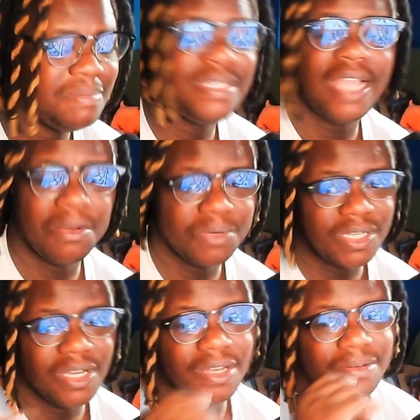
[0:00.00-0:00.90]
That was
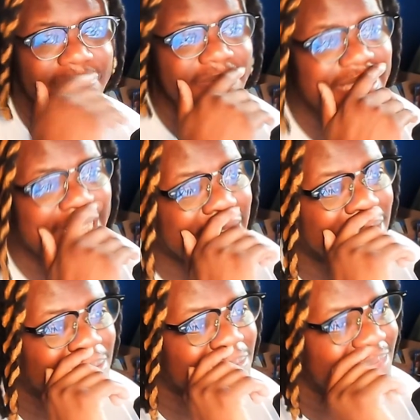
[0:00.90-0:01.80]
good. Damn.
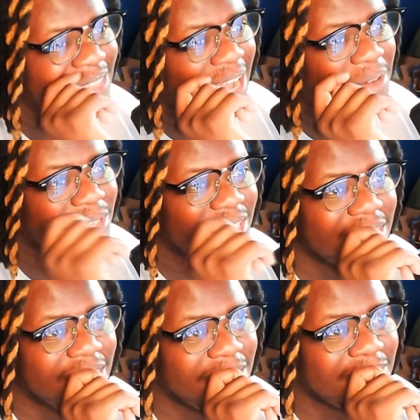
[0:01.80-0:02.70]
That was
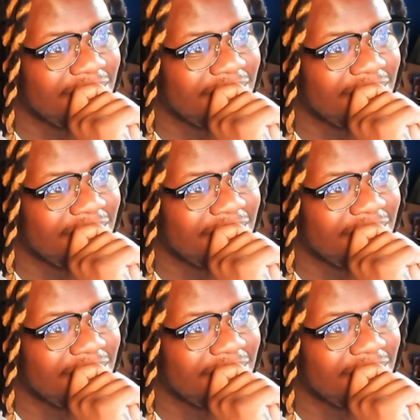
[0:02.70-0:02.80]
good.